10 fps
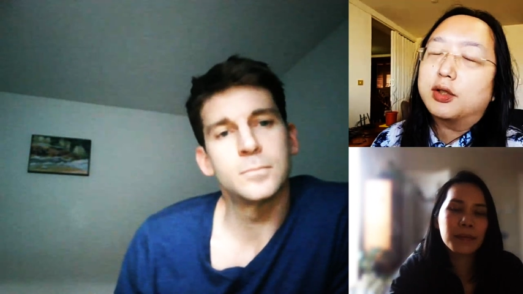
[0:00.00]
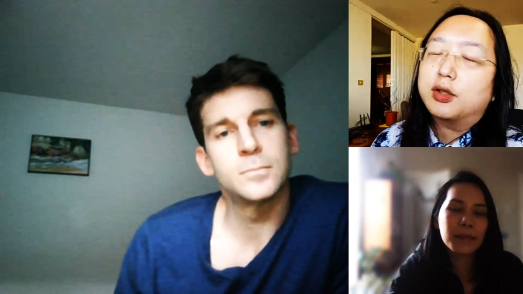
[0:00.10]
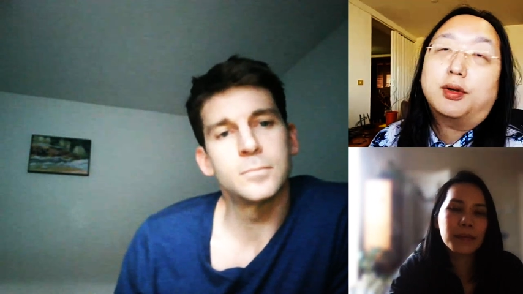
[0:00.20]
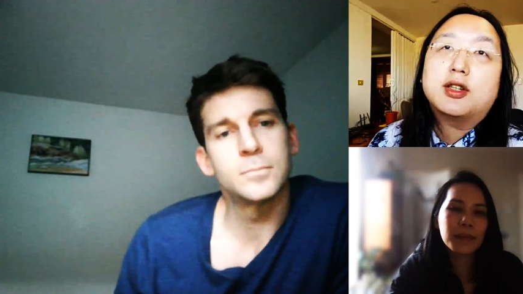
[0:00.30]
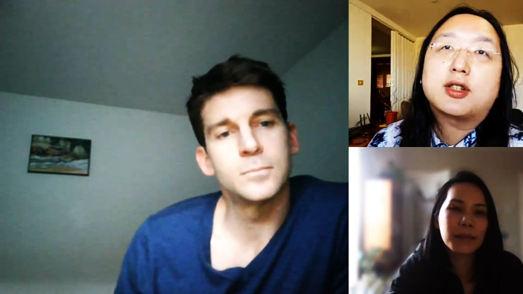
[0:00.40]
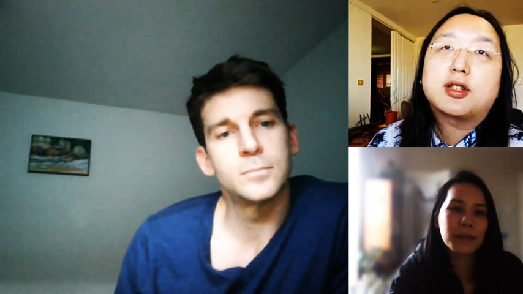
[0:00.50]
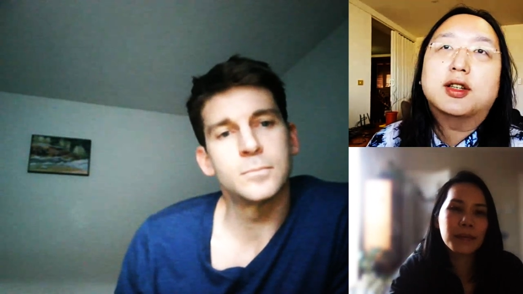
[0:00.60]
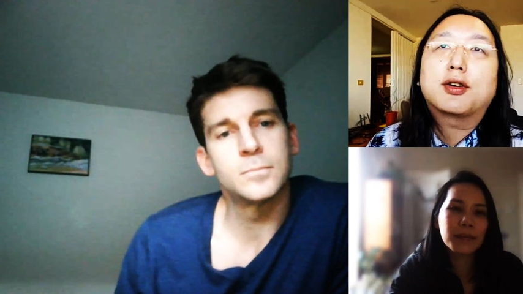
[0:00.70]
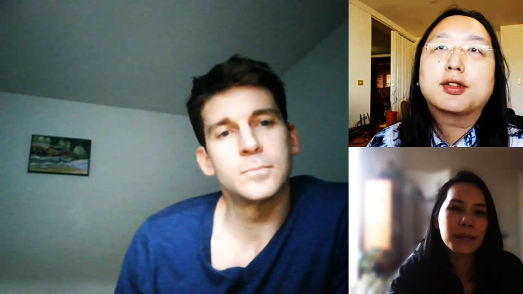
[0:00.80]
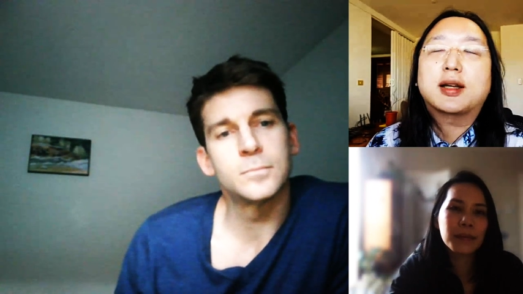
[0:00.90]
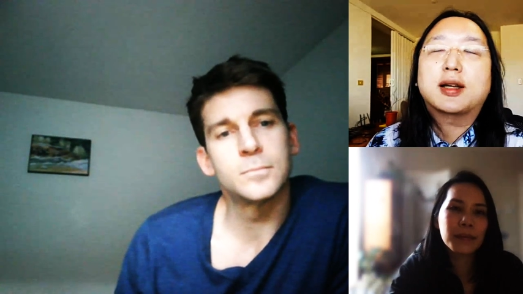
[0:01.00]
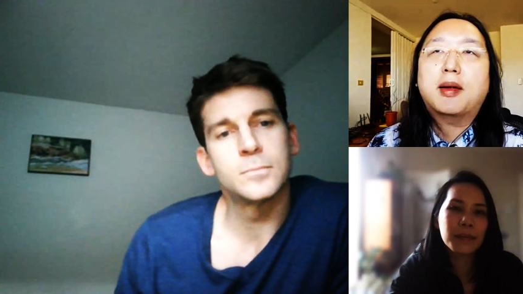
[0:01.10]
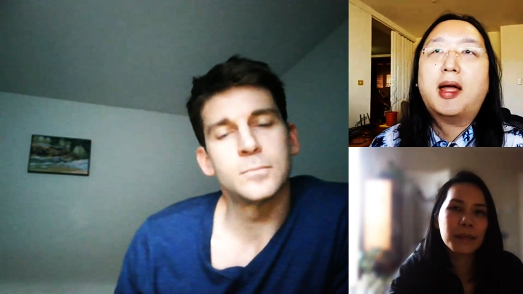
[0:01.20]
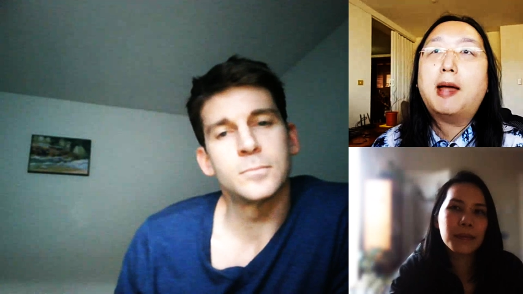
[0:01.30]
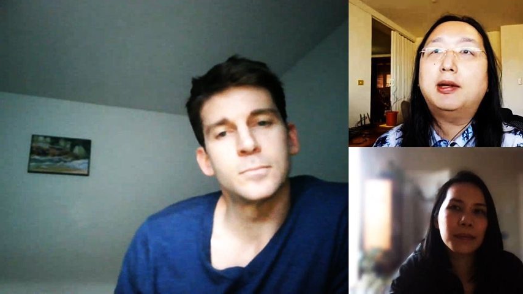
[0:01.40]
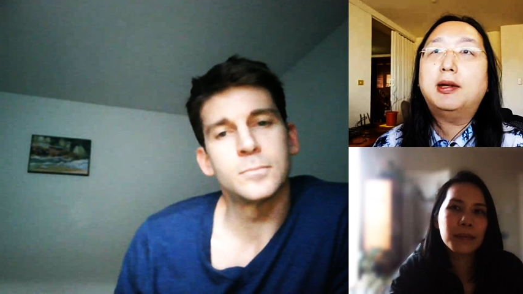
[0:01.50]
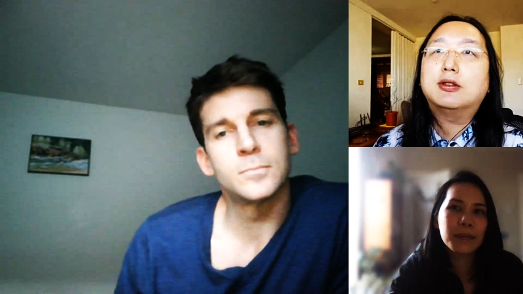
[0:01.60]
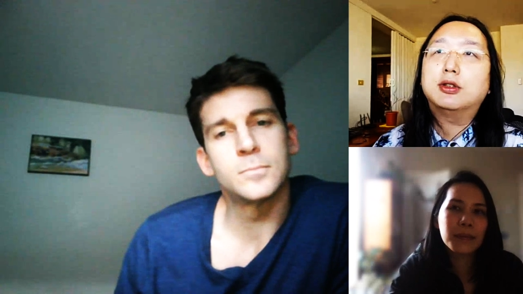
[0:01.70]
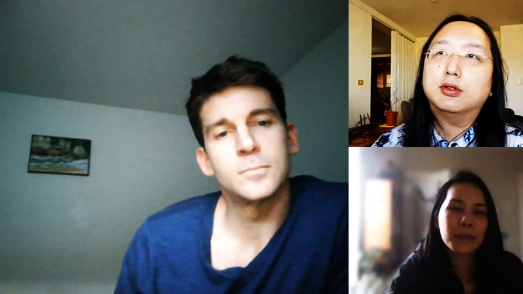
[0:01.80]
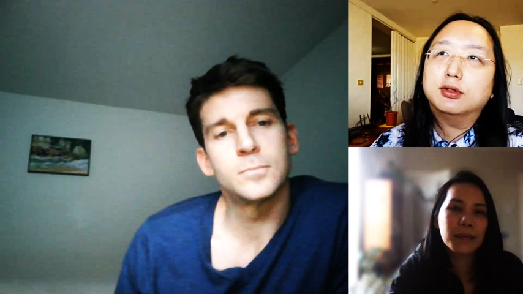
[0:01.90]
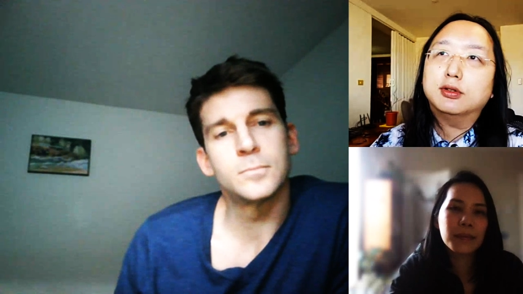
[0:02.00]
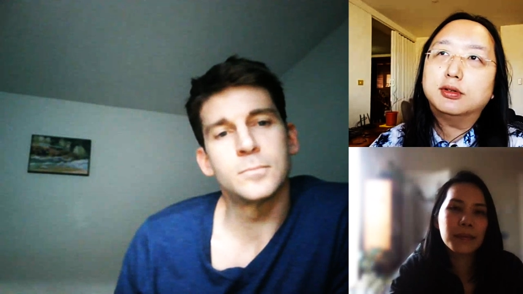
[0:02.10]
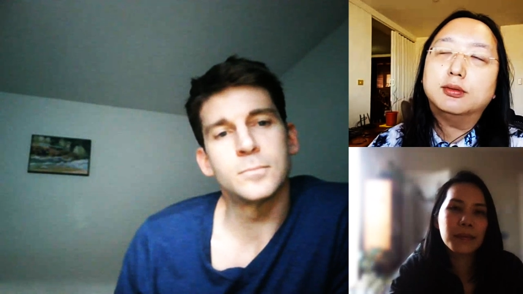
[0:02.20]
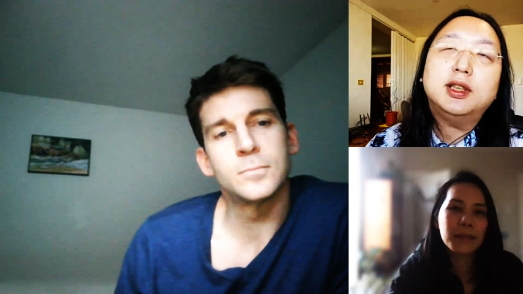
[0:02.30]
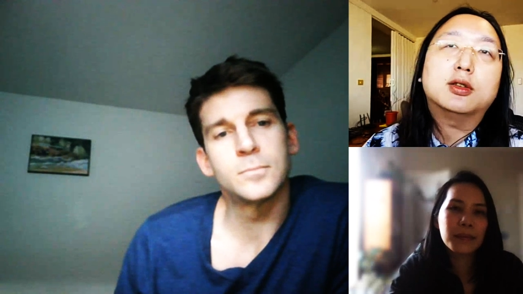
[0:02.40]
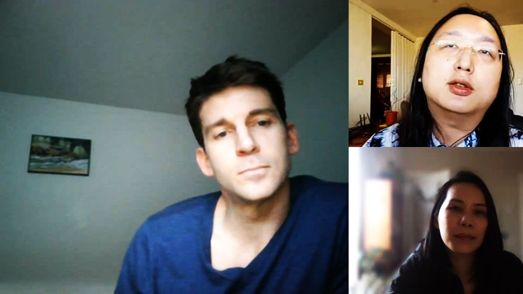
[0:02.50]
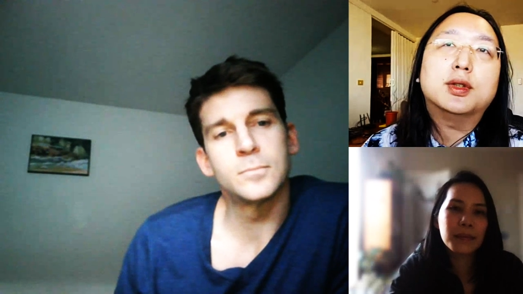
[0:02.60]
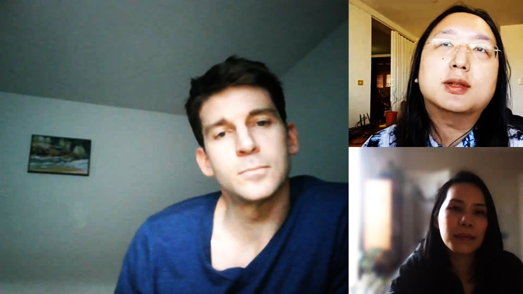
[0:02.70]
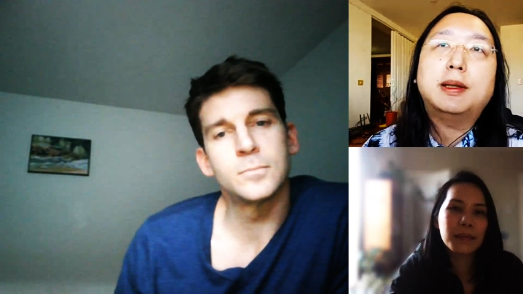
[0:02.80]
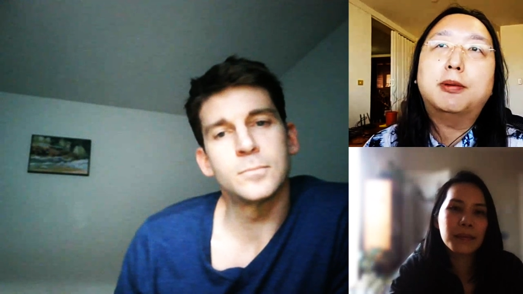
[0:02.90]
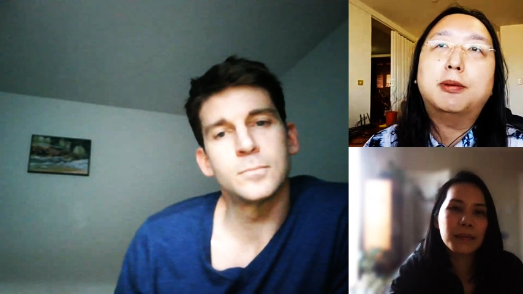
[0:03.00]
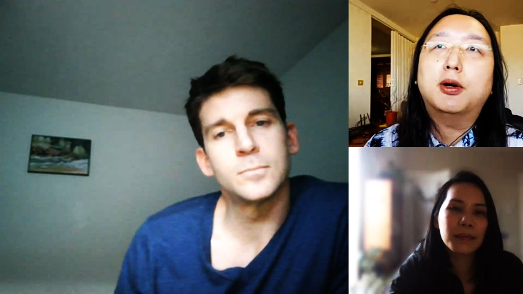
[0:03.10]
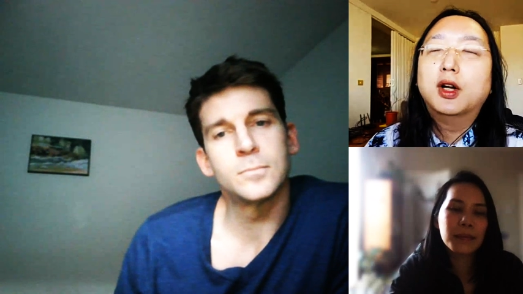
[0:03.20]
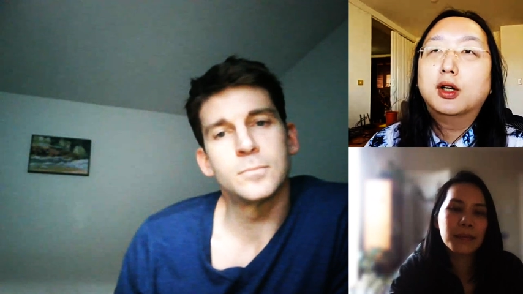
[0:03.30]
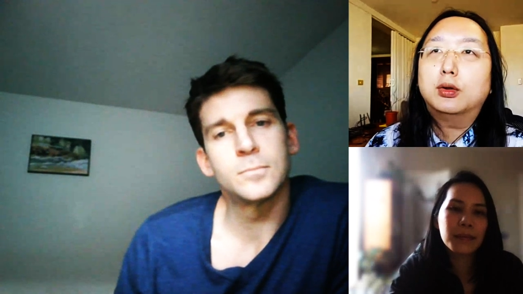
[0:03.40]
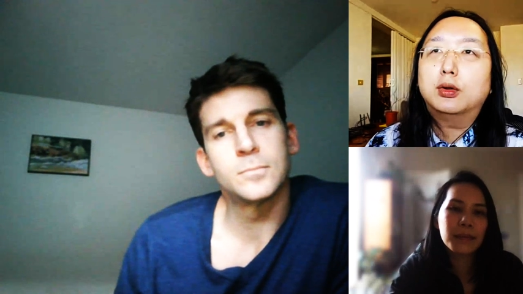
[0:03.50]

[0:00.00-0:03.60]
Speaker 1: generation, of course, I'm happy to to meet with people